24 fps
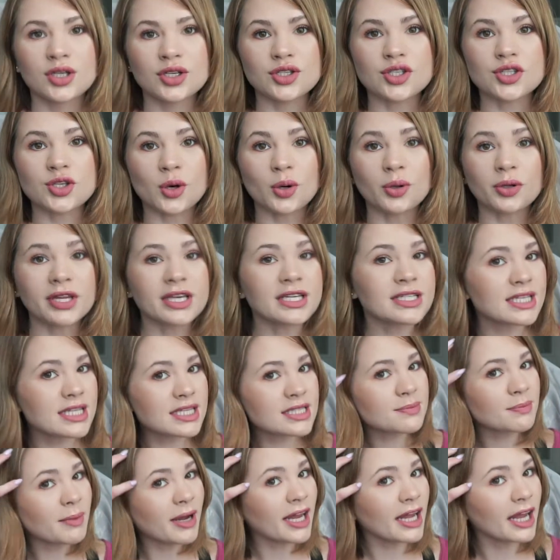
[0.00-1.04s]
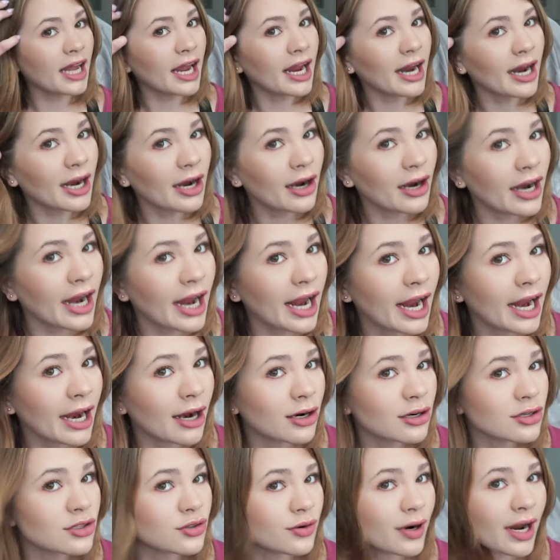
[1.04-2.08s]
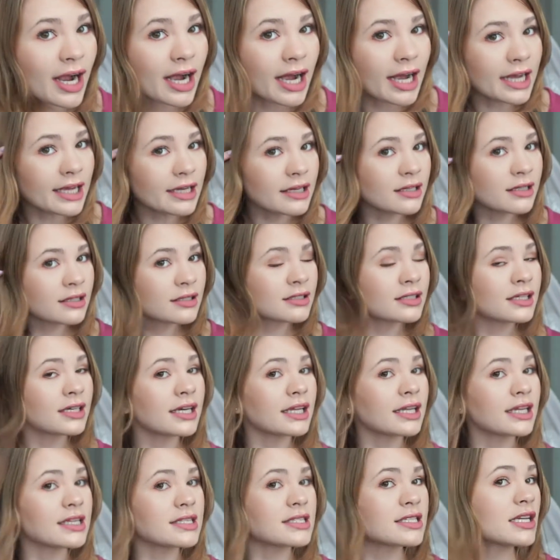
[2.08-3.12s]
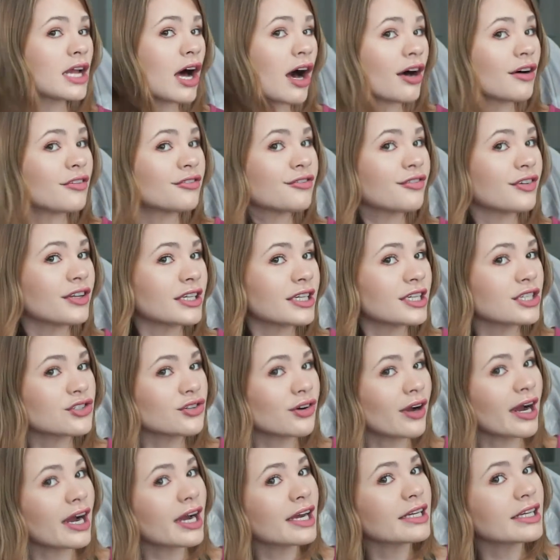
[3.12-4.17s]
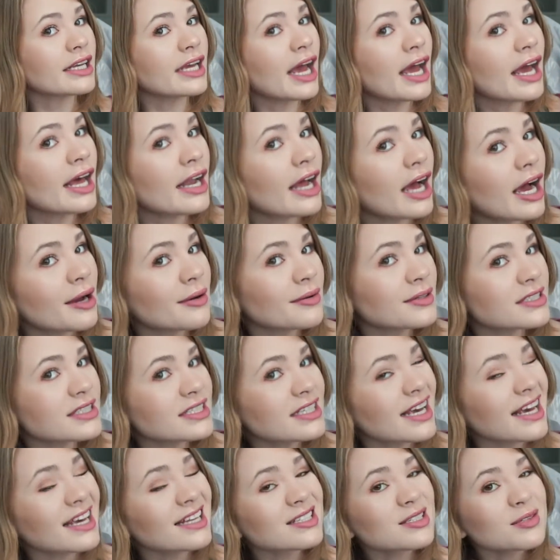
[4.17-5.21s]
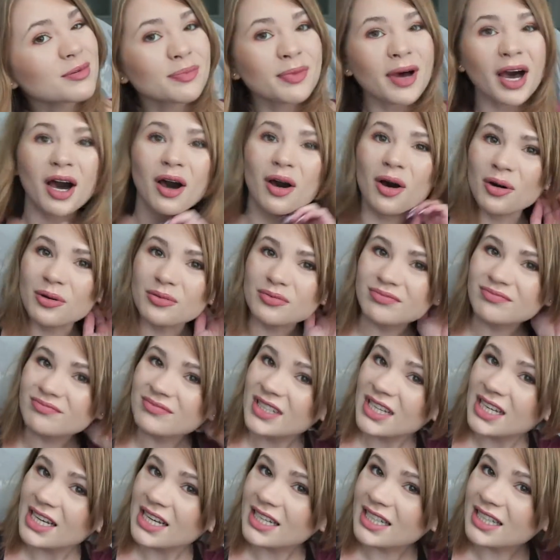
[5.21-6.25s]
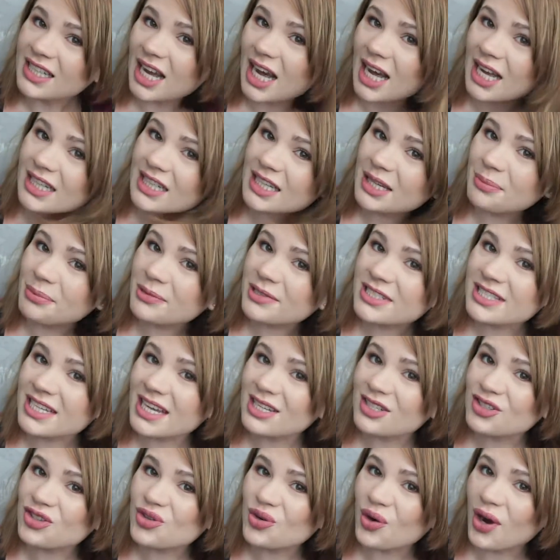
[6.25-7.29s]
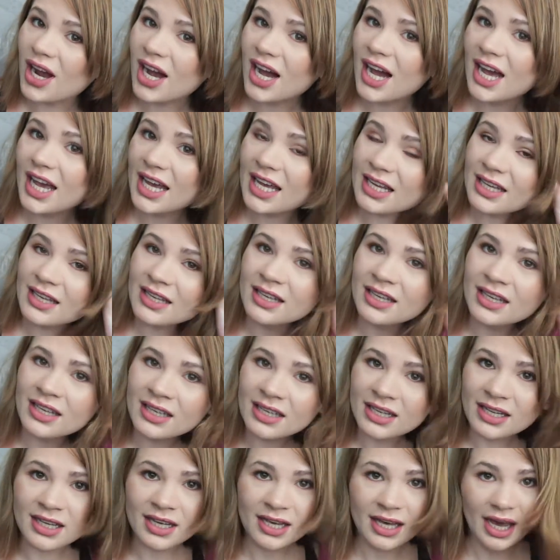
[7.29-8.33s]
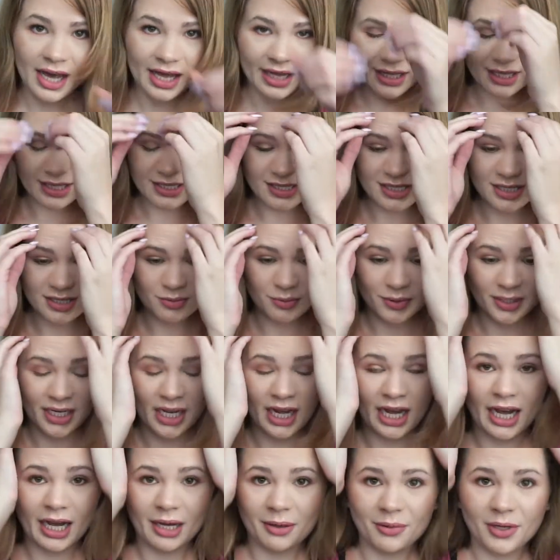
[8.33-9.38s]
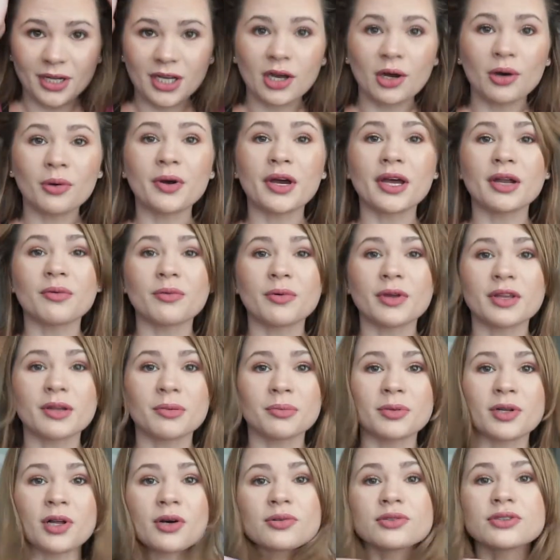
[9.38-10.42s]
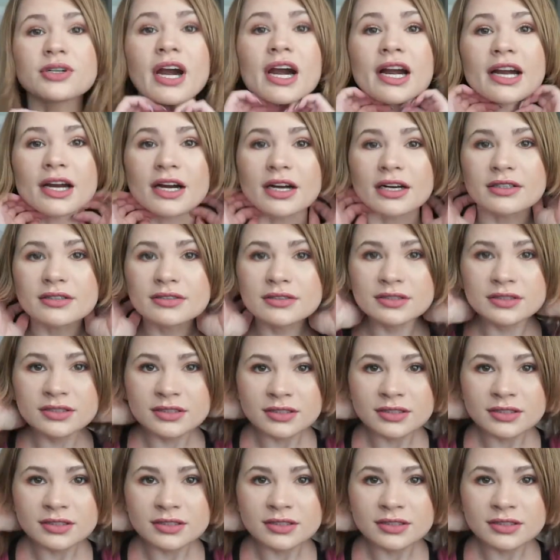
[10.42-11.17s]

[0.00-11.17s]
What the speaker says: So this is my hair air dried. It is not fully dried yet. I would say it's about 90% dry. And this is when I would go in with a blow dryer.